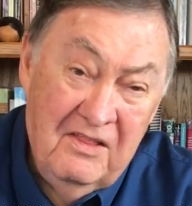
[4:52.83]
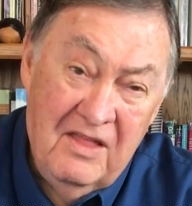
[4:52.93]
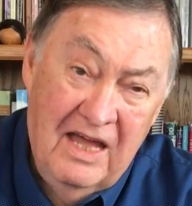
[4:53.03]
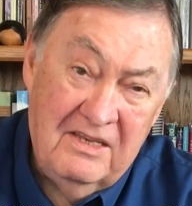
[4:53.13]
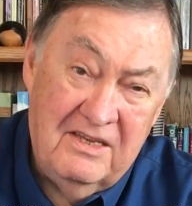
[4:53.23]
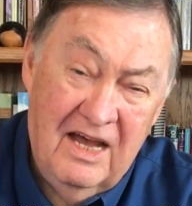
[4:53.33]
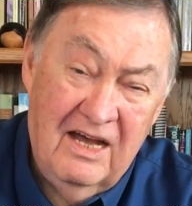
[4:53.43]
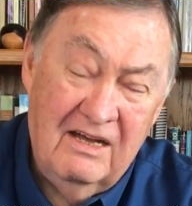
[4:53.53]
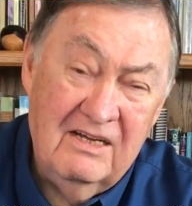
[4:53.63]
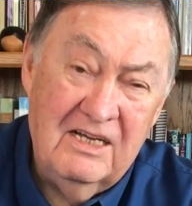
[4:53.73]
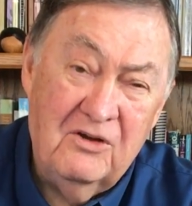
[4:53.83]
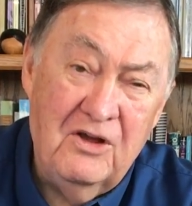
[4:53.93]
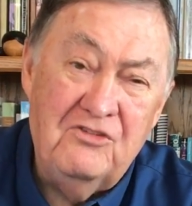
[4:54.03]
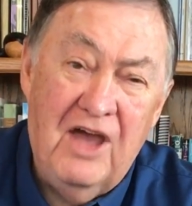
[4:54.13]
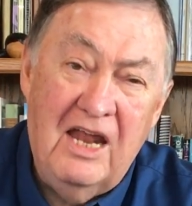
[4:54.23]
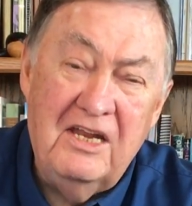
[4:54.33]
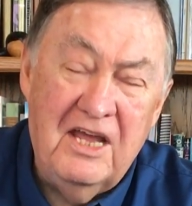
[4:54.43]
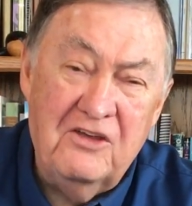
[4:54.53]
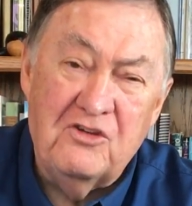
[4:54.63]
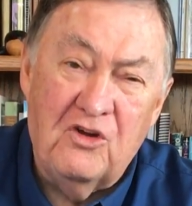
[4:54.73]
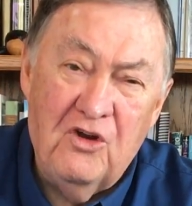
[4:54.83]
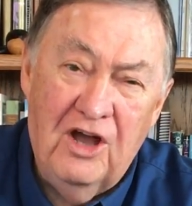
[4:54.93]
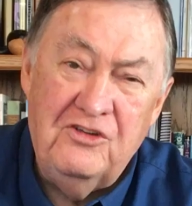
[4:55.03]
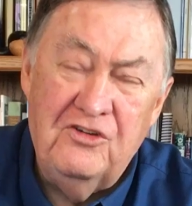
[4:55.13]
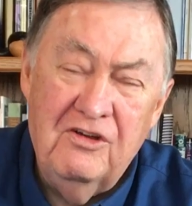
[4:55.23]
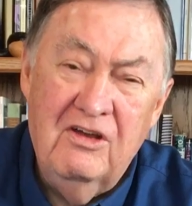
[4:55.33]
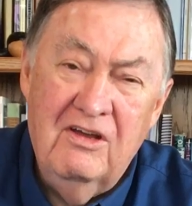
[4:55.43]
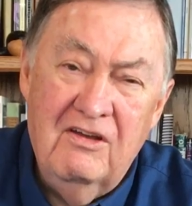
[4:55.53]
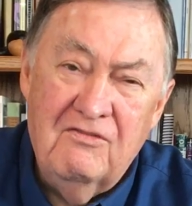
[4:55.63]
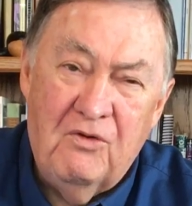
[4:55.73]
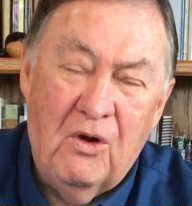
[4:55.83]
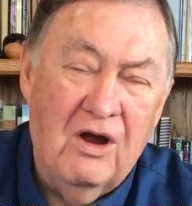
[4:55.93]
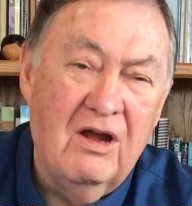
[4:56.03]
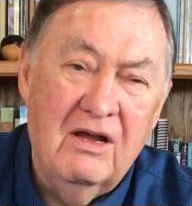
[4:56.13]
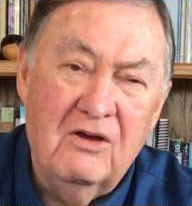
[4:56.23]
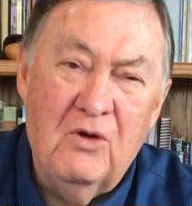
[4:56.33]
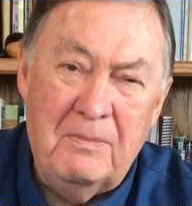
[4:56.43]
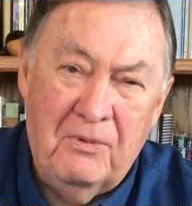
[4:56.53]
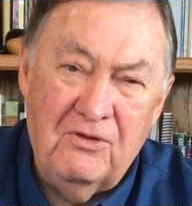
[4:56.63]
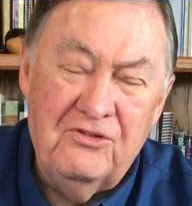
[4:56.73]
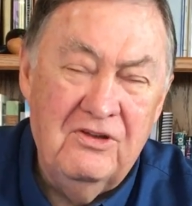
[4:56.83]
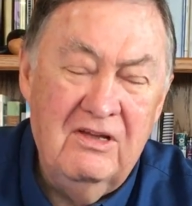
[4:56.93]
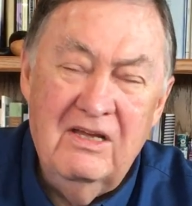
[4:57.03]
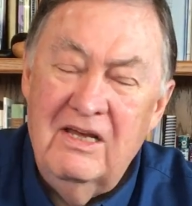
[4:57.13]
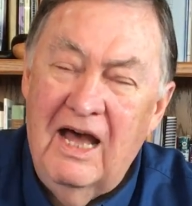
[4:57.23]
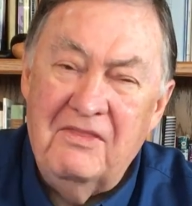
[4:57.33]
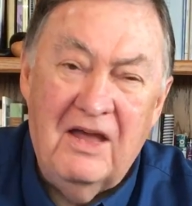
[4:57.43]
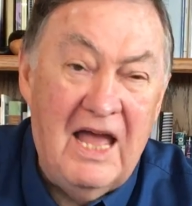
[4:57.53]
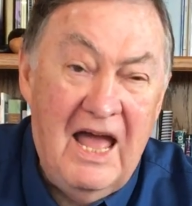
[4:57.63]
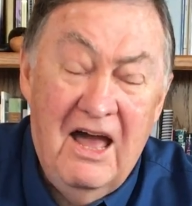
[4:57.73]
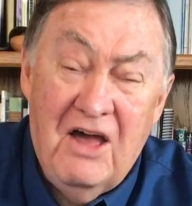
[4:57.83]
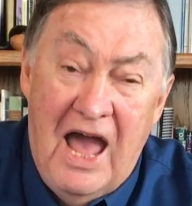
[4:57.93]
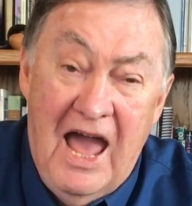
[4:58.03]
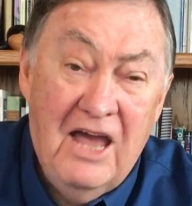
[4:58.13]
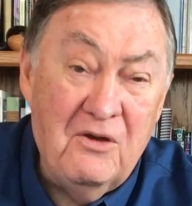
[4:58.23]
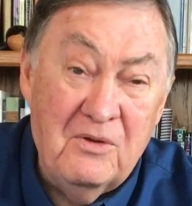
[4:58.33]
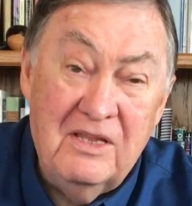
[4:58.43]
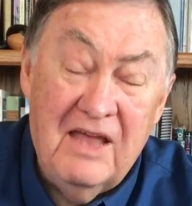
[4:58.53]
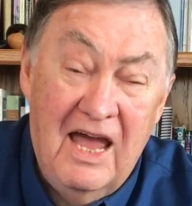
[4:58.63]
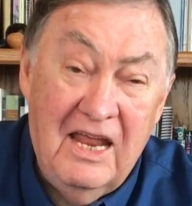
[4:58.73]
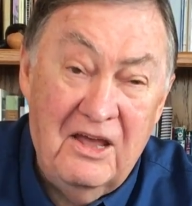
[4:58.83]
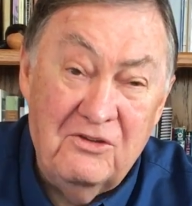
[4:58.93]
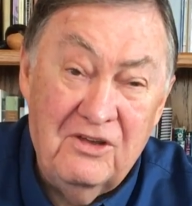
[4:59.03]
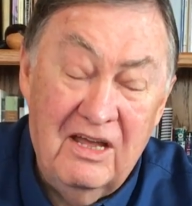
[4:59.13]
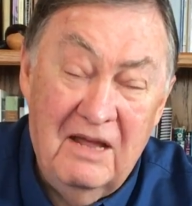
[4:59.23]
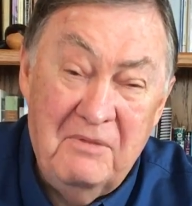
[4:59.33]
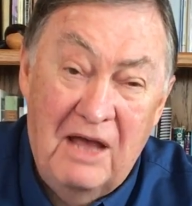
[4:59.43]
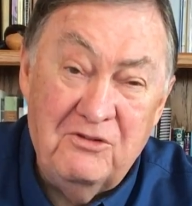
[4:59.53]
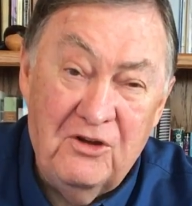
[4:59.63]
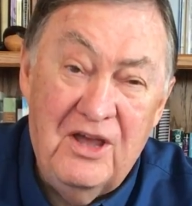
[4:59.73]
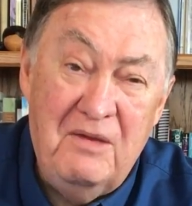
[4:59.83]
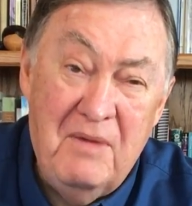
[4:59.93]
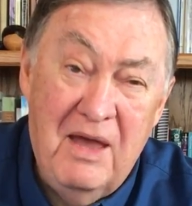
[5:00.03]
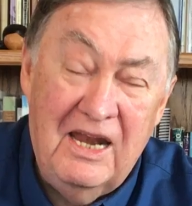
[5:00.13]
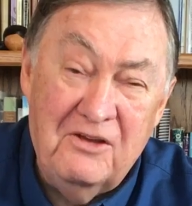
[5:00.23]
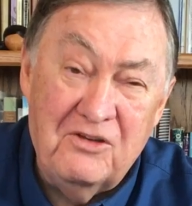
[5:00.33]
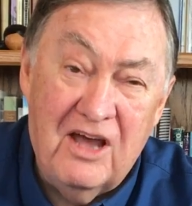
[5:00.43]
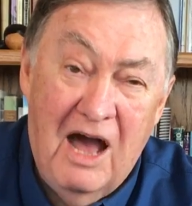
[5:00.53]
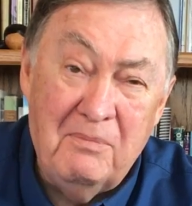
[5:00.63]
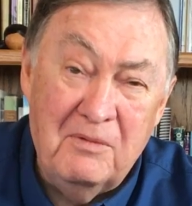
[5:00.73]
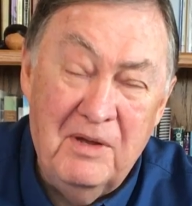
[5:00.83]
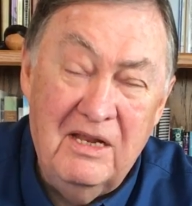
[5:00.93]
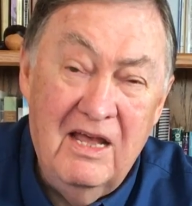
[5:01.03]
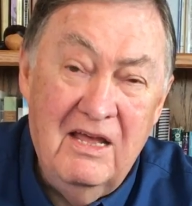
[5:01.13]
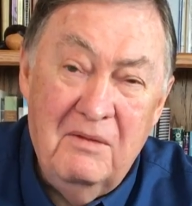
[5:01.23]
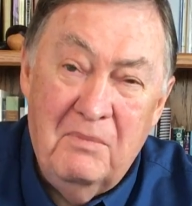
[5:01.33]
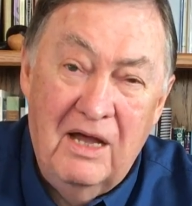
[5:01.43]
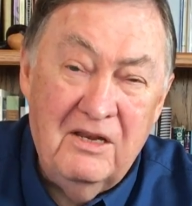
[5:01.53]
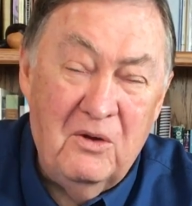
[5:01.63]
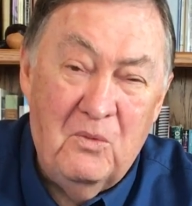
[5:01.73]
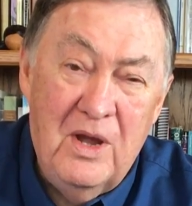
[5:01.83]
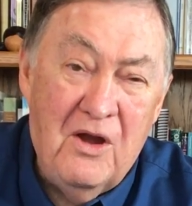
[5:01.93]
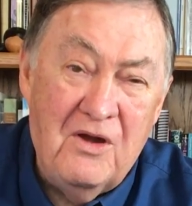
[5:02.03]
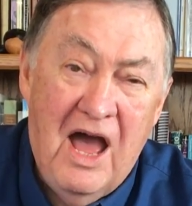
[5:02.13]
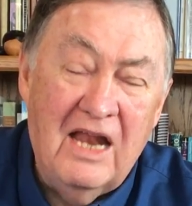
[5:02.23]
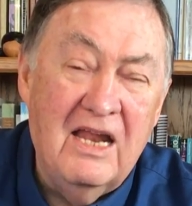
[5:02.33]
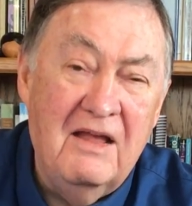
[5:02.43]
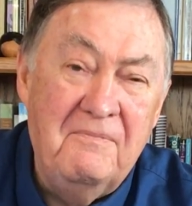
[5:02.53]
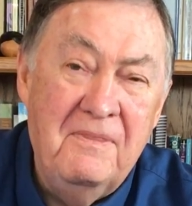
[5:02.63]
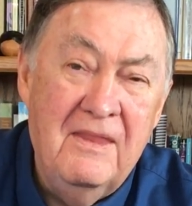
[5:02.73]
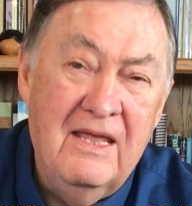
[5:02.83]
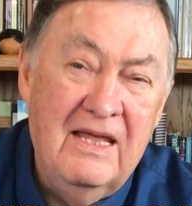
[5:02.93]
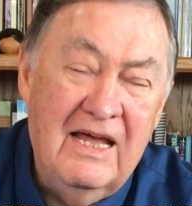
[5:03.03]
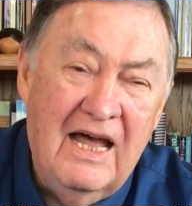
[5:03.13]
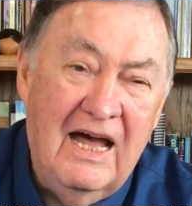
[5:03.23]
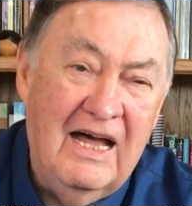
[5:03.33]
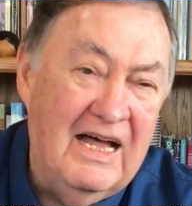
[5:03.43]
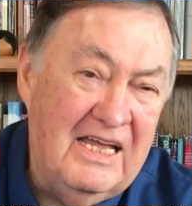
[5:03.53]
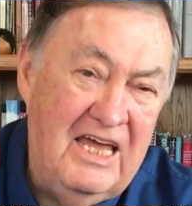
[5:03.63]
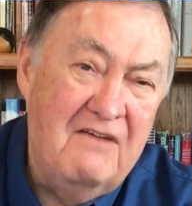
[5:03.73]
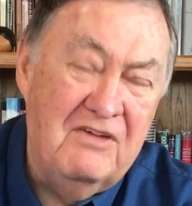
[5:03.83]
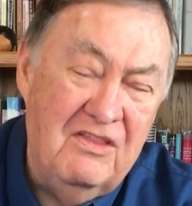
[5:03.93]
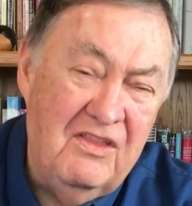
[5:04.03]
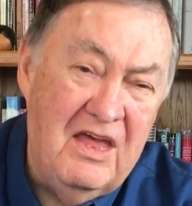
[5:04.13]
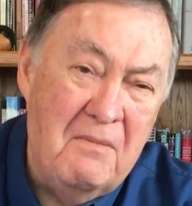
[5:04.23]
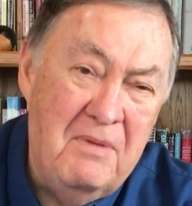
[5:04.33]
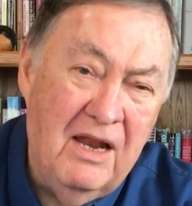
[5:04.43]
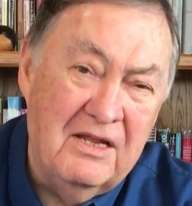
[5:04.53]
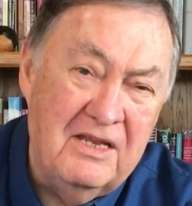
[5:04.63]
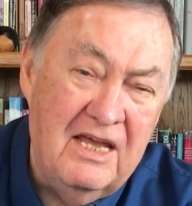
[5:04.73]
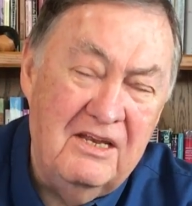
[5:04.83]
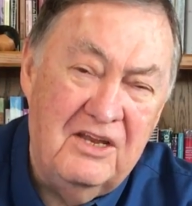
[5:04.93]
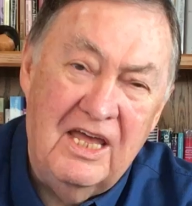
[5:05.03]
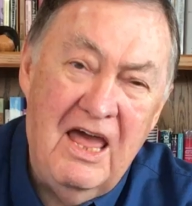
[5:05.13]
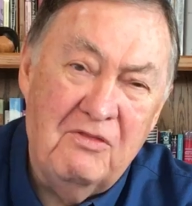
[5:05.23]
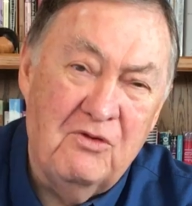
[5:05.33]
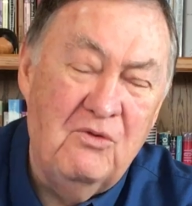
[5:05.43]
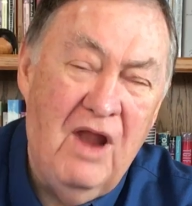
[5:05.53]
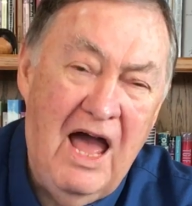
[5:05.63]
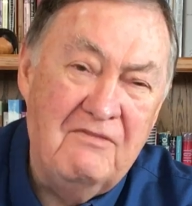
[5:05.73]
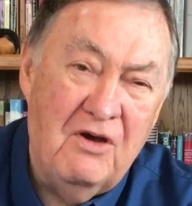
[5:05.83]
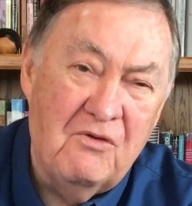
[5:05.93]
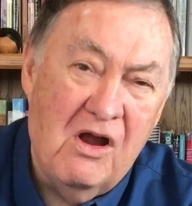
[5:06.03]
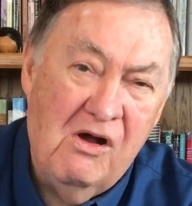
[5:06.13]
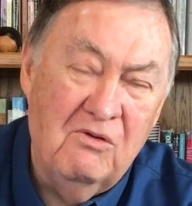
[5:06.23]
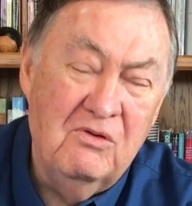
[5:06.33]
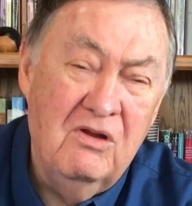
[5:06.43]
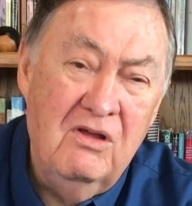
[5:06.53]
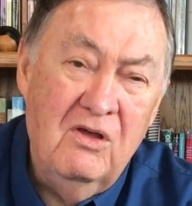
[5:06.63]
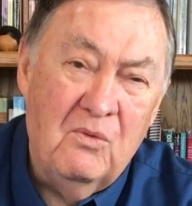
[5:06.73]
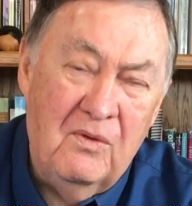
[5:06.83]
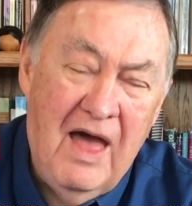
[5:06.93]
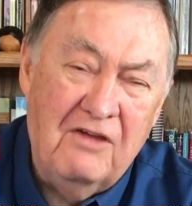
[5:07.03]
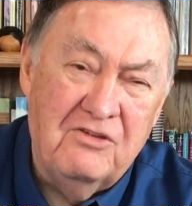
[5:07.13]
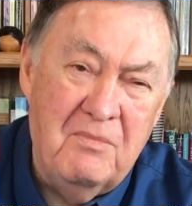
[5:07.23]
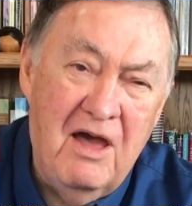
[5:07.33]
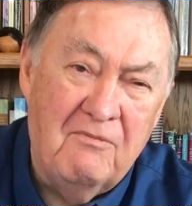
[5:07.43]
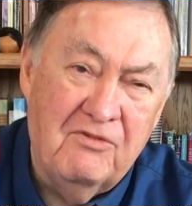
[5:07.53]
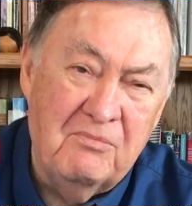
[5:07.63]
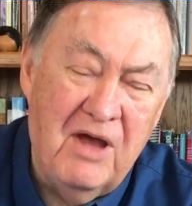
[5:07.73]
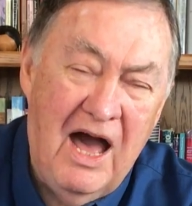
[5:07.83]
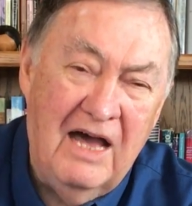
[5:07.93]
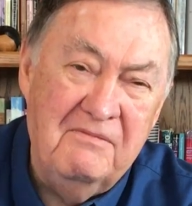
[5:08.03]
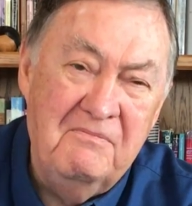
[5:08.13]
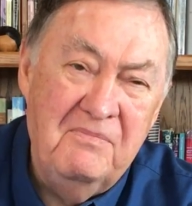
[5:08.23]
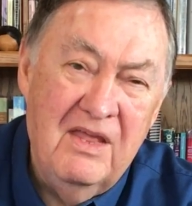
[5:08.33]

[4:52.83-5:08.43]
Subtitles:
that Christianity is a crutch for cripples, I think how accurate that is. I'm not sure he it as a compliment, but we are not given the ability to get through life on our own without some help from God.